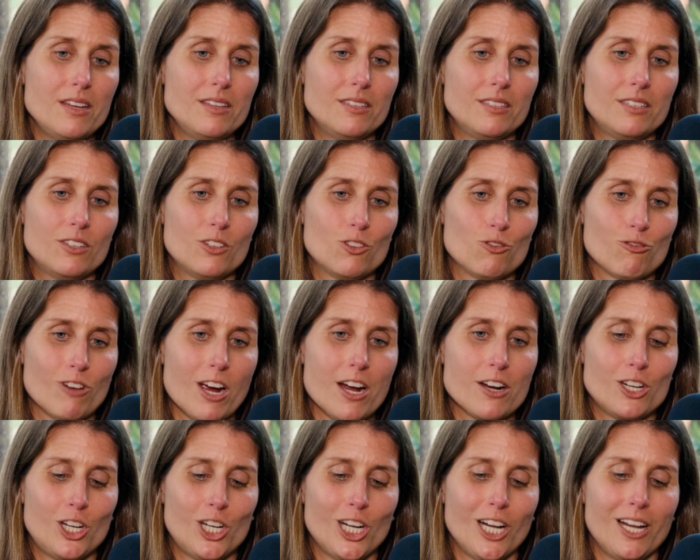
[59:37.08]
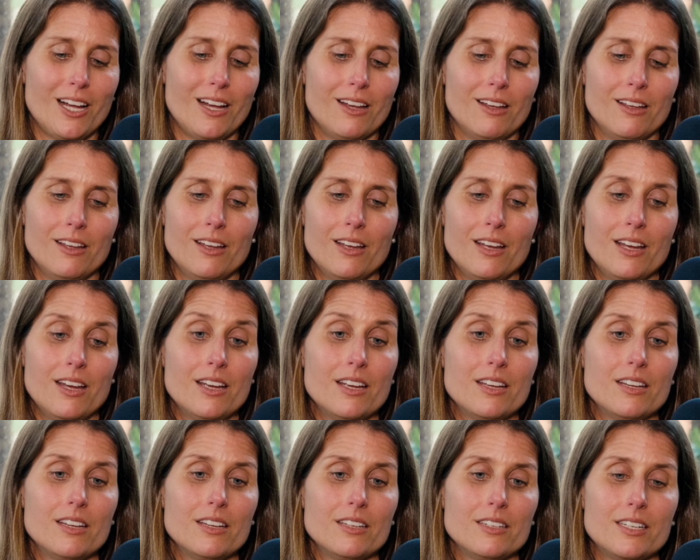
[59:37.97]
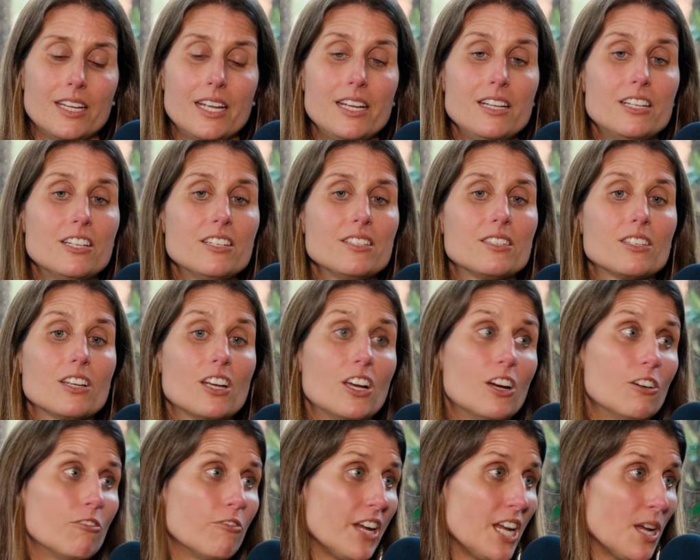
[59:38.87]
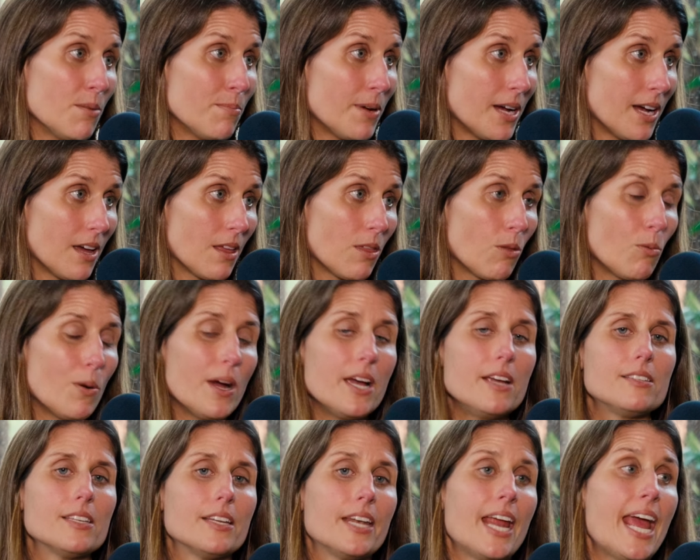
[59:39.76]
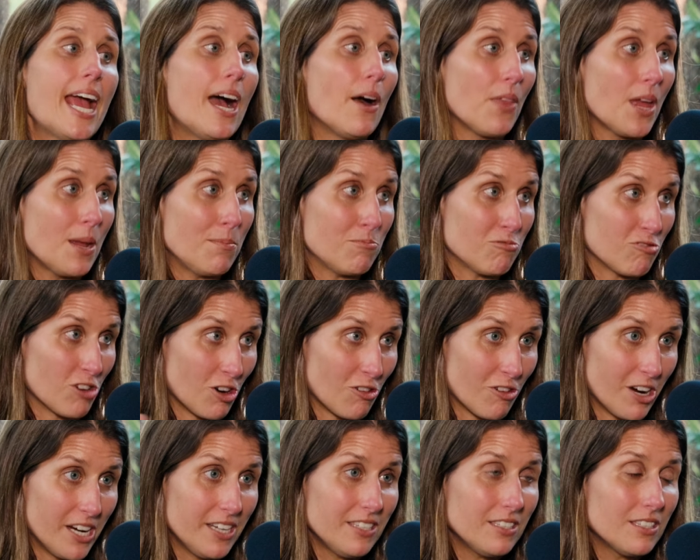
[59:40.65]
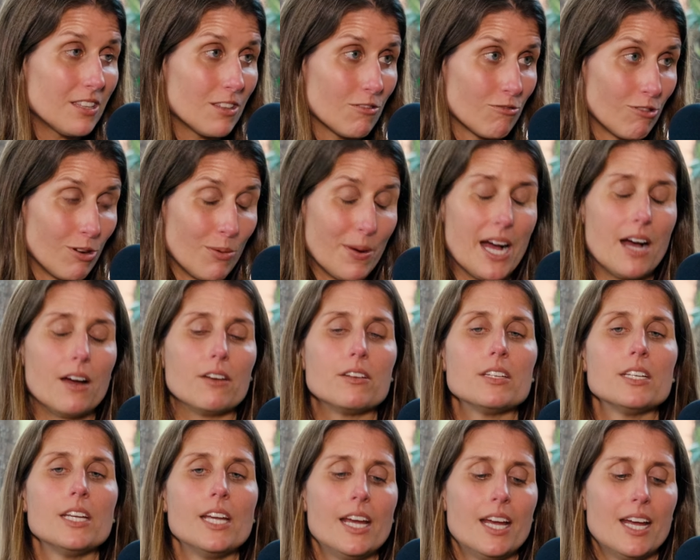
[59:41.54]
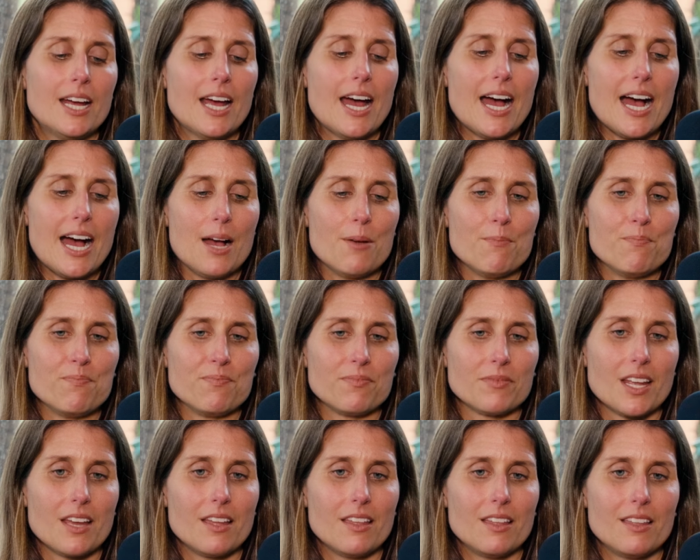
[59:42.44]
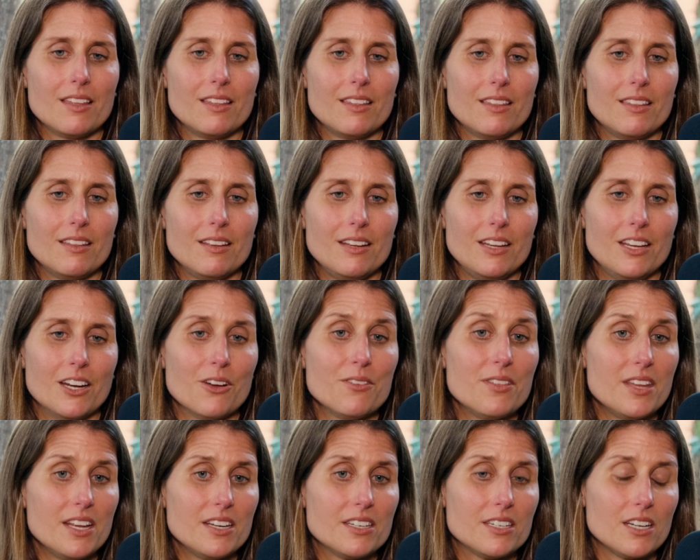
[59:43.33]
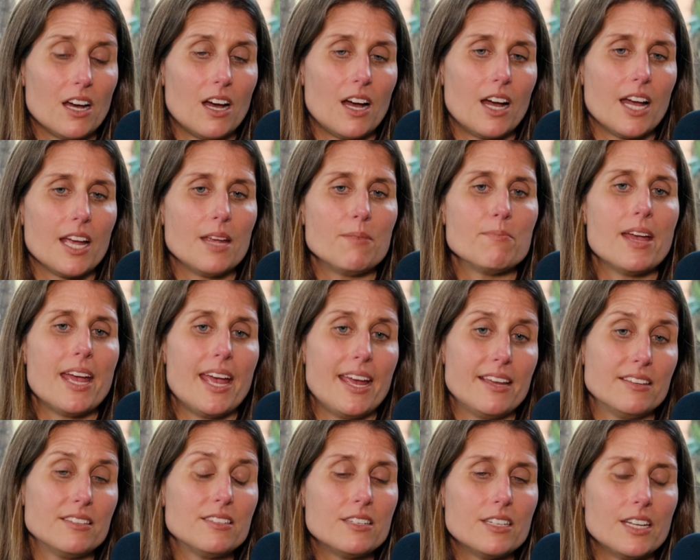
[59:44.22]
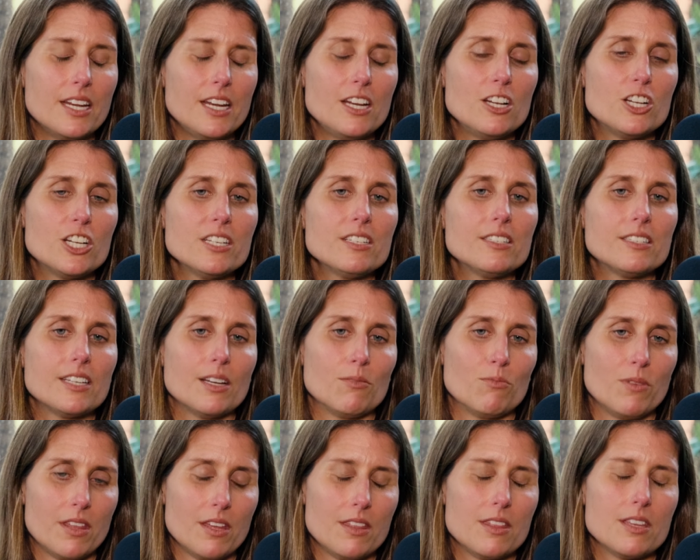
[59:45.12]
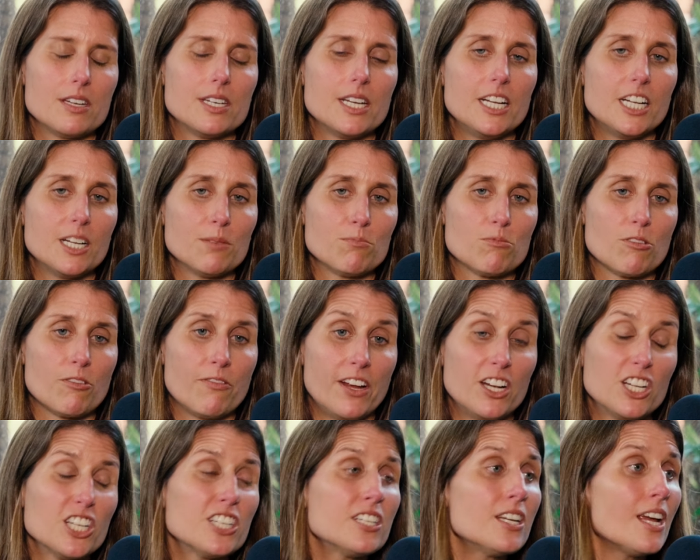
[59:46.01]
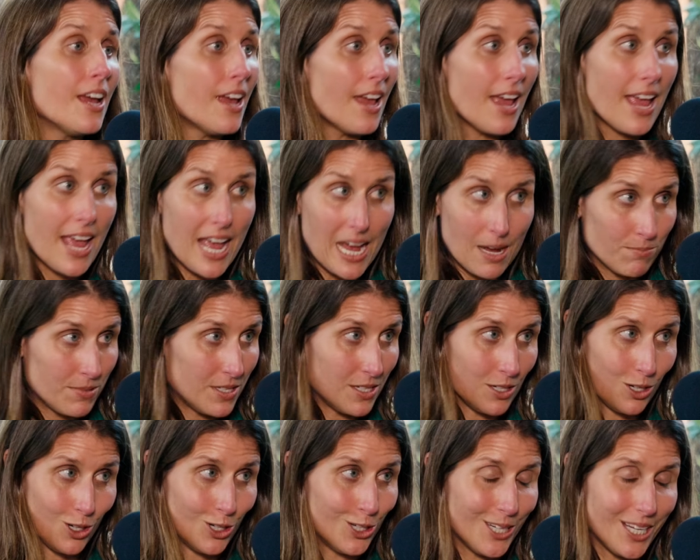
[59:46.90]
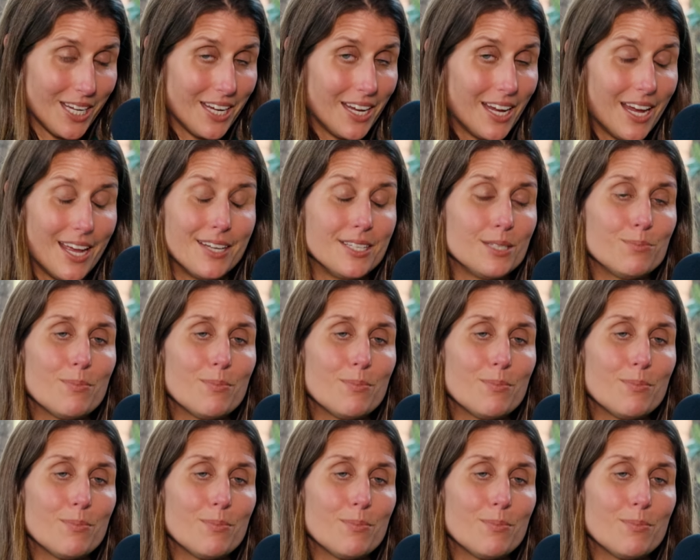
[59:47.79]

structure teachers' career pathways and how they progress throughout their time as teachers and within the teaching profession? Absolutely. And is